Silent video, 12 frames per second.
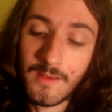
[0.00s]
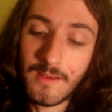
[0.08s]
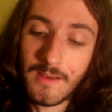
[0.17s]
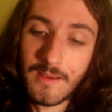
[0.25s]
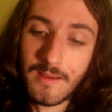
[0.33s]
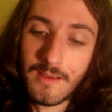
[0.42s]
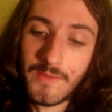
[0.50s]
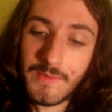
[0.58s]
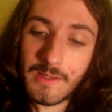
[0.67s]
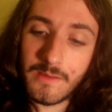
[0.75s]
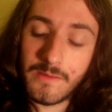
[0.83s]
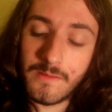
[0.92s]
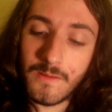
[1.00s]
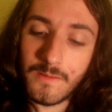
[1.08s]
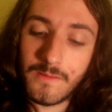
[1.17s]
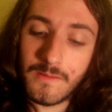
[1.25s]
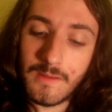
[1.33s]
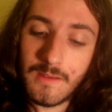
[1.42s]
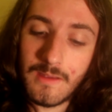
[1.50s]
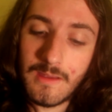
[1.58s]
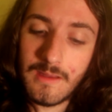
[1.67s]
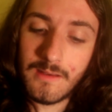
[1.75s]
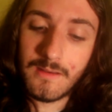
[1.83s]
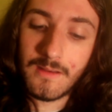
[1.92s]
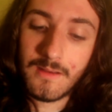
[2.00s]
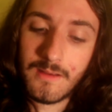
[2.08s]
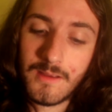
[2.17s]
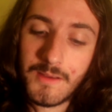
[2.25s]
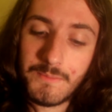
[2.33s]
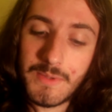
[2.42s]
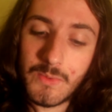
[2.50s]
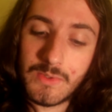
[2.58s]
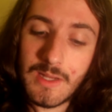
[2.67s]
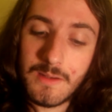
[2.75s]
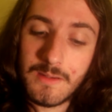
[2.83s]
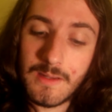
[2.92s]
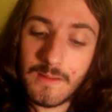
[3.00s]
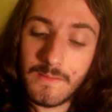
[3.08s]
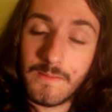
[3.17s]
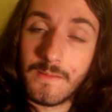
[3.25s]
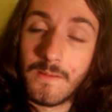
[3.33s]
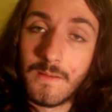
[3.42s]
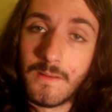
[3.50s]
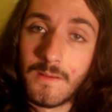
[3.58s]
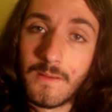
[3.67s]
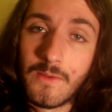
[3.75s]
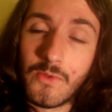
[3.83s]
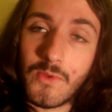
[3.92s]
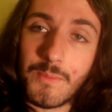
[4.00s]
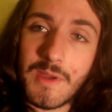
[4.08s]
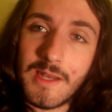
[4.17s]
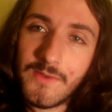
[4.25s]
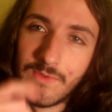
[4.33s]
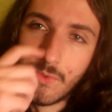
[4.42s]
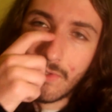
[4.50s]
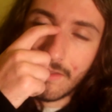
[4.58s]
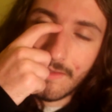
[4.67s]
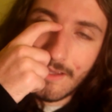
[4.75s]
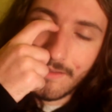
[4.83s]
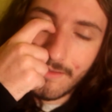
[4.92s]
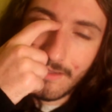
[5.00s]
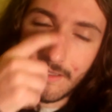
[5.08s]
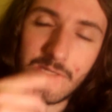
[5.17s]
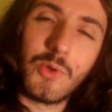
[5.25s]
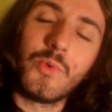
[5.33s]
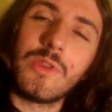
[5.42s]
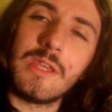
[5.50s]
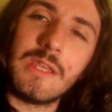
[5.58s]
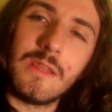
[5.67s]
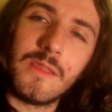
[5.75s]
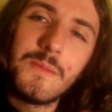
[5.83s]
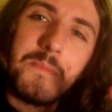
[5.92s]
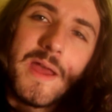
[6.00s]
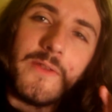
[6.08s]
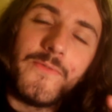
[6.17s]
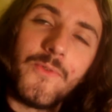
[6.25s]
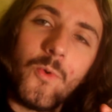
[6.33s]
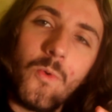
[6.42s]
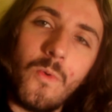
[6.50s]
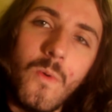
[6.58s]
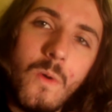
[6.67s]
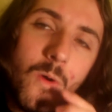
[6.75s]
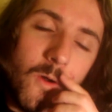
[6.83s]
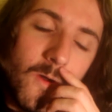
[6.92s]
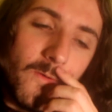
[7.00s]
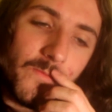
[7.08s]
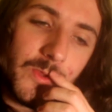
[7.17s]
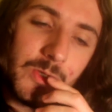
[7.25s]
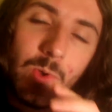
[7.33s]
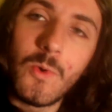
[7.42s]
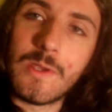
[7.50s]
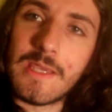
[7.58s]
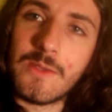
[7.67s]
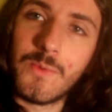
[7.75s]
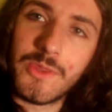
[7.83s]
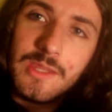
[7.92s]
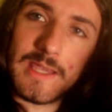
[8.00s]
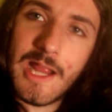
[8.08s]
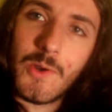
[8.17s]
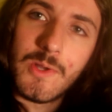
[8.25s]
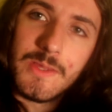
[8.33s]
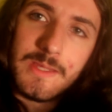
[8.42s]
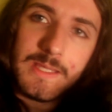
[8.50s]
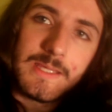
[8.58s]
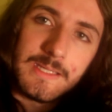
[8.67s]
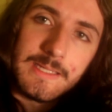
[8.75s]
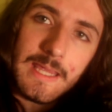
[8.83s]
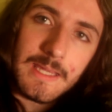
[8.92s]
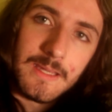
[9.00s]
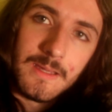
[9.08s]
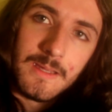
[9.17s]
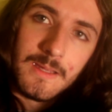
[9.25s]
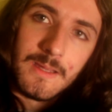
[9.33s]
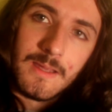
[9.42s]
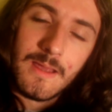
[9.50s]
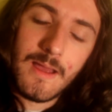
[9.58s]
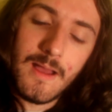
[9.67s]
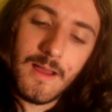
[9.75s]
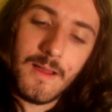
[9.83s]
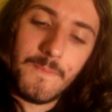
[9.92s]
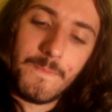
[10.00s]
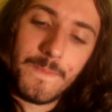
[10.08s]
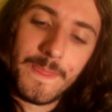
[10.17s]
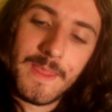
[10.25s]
and that starts in about 10 days. So I'm kind of using that as, like, you know, the metaphor of the donkey with the carrot and the stick. Like,